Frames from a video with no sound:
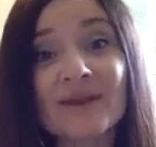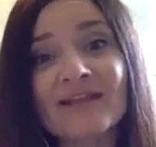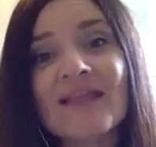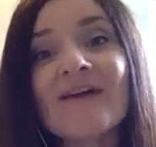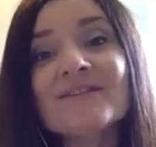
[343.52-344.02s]
what
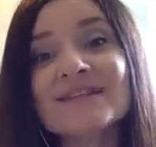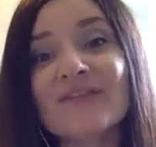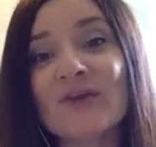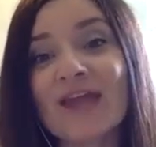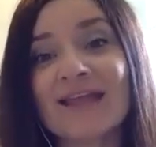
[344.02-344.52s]
I love is
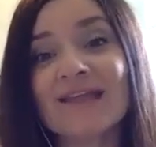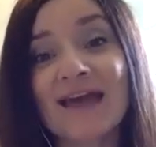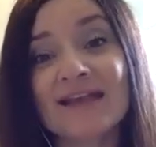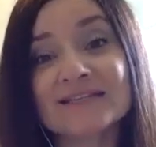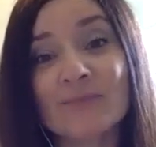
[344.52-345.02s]
that they're getting
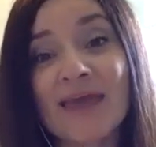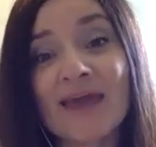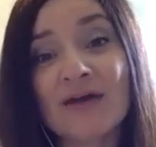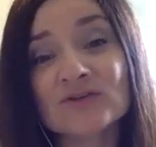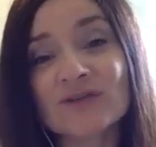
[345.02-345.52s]
that as a
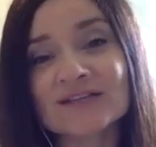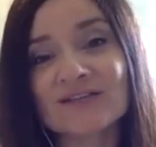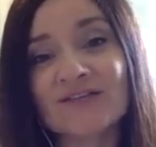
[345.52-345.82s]
payout direct to